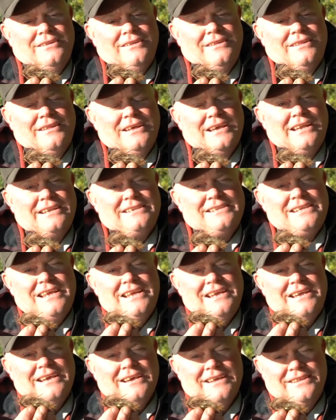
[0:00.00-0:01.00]
that
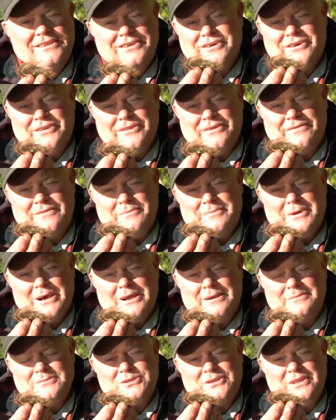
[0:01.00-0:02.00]
take on the color of the
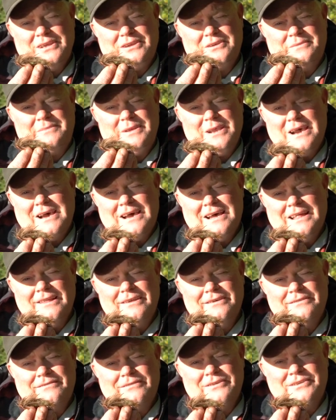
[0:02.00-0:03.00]
bottom so they could be
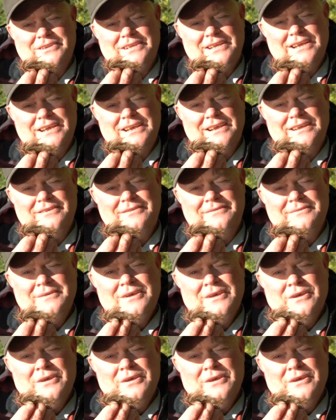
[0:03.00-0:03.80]
olive or tan